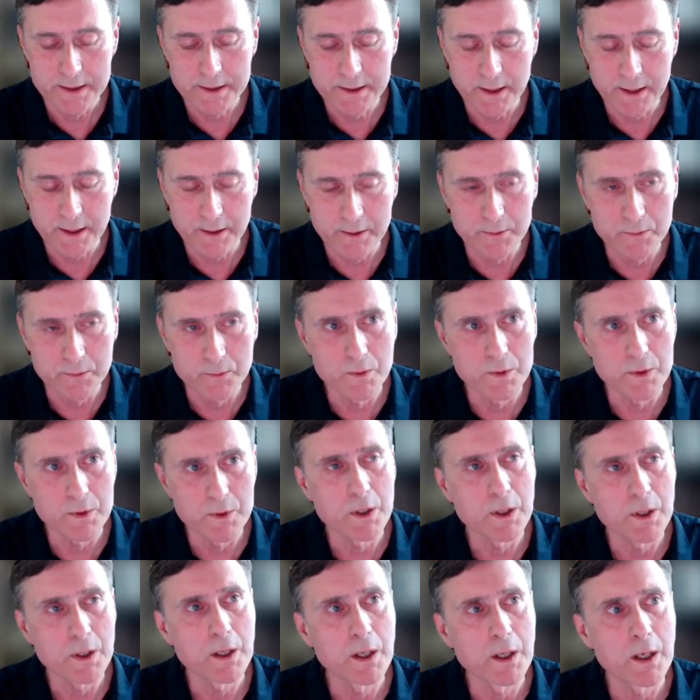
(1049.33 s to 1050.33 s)
So
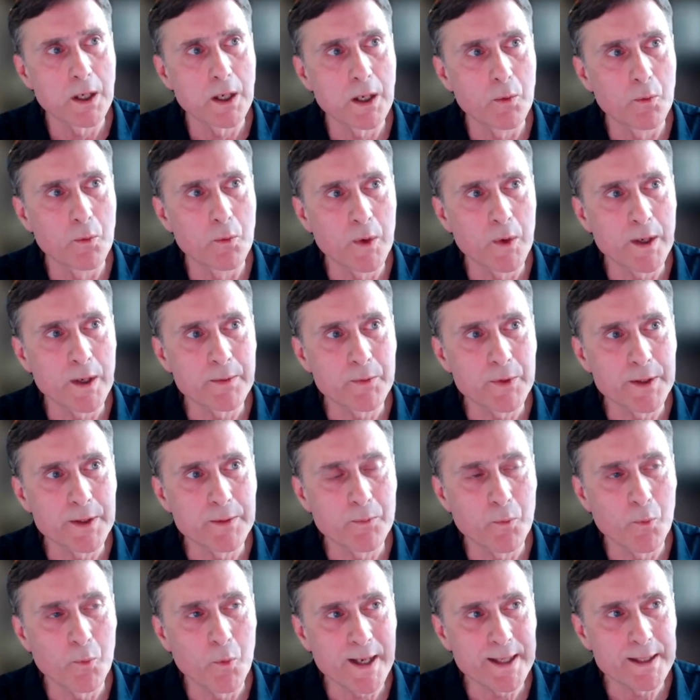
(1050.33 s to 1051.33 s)
when
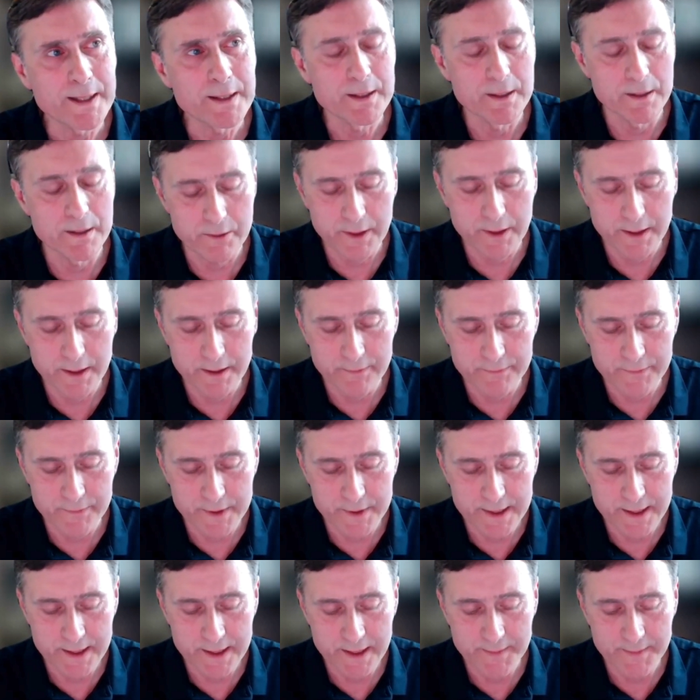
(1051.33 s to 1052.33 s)
we went looking
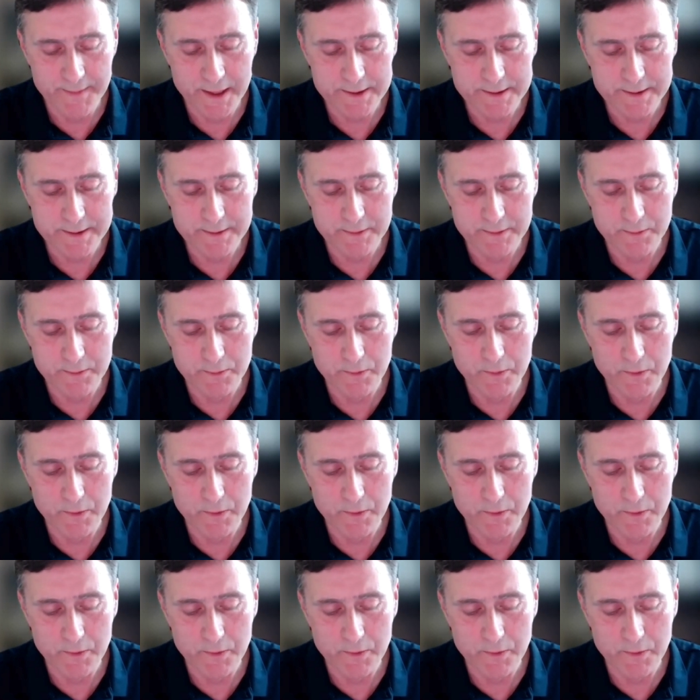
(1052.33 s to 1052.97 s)
for DMS,